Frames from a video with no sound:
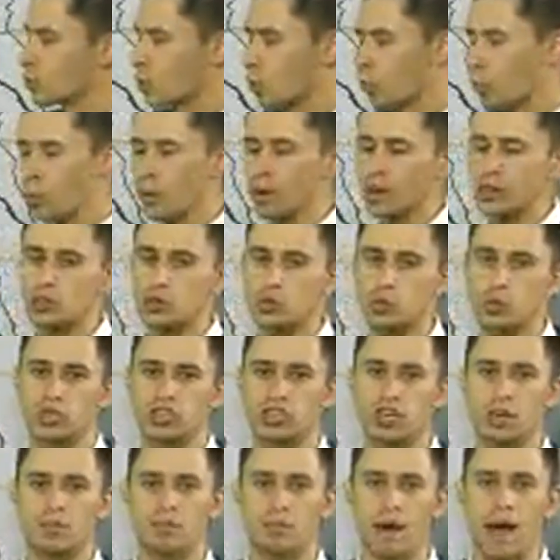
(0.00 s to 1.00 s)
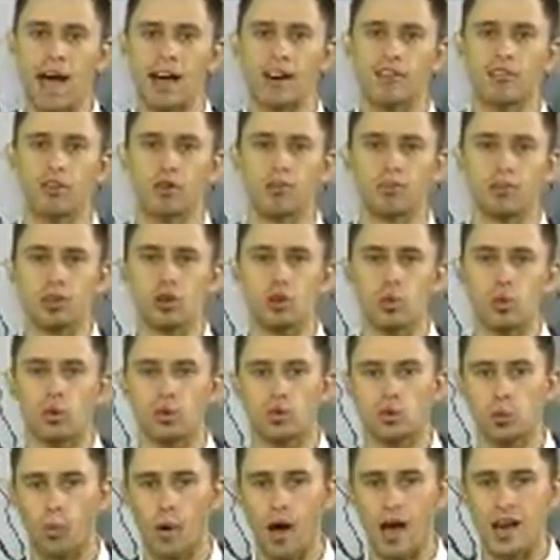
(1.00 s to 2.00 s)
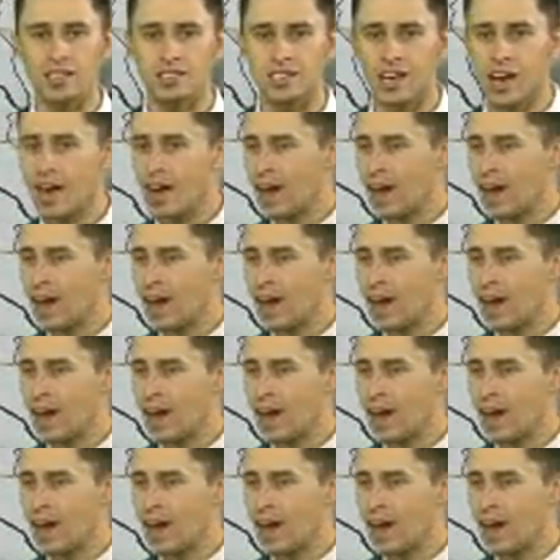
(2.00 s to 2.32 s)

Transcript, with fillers: wind switching back from the northwest,